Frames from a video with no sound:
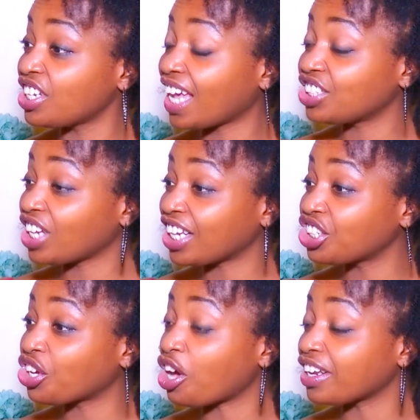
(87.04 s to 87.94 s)
Has
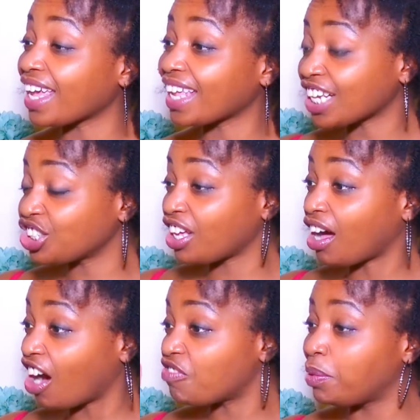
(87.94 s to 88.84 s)
she got like actually
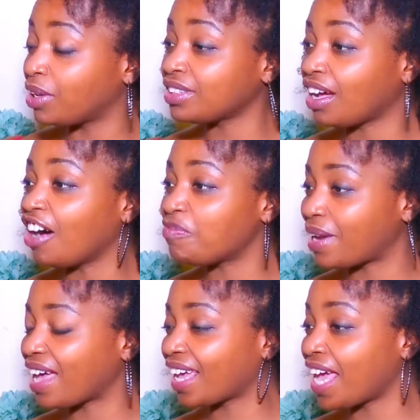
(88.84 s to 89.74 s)
half blonde, half
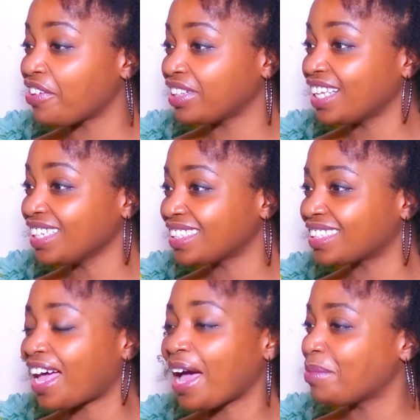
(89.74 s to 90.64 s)
black hair in this?
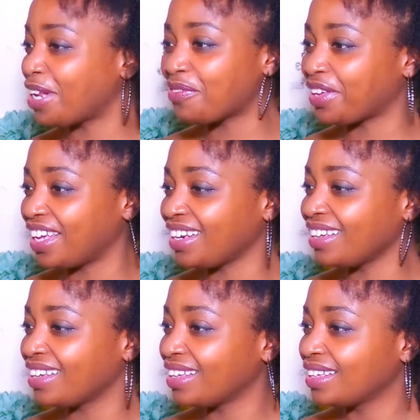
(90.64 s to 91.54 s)
I'm
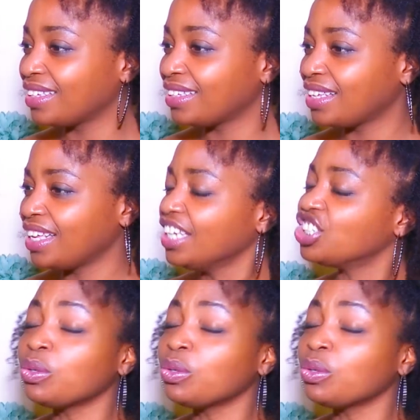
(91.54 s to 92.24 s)
living.